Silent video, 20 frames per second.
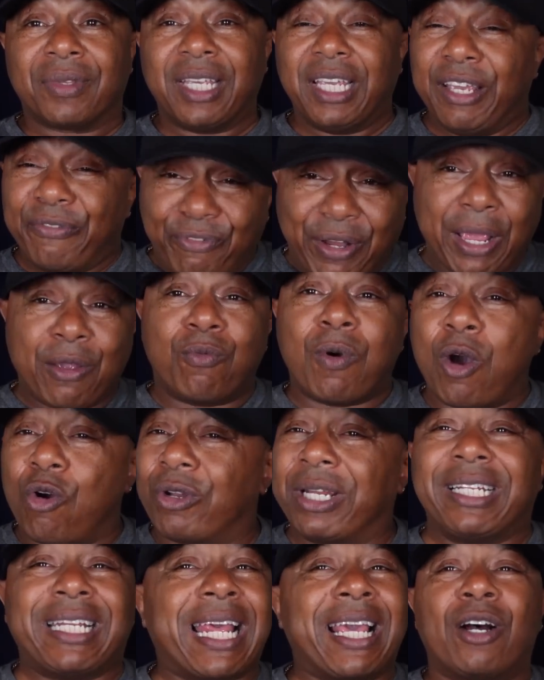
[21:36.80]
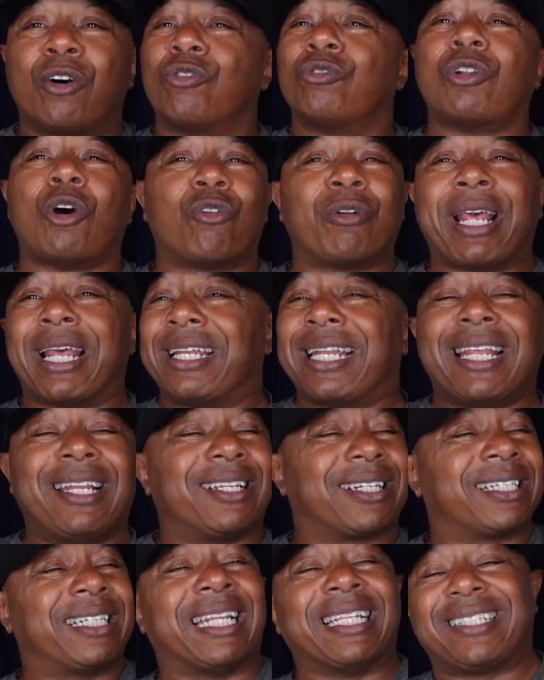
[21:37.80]
If they want it, they don't know that. They
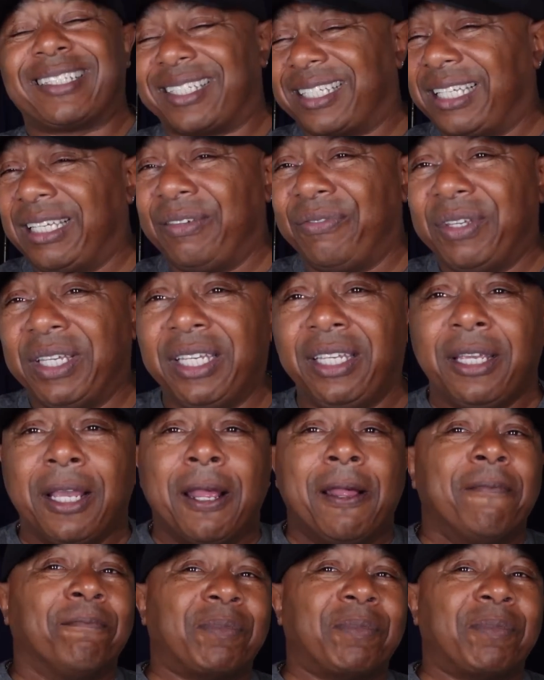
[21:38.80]
looking at TV.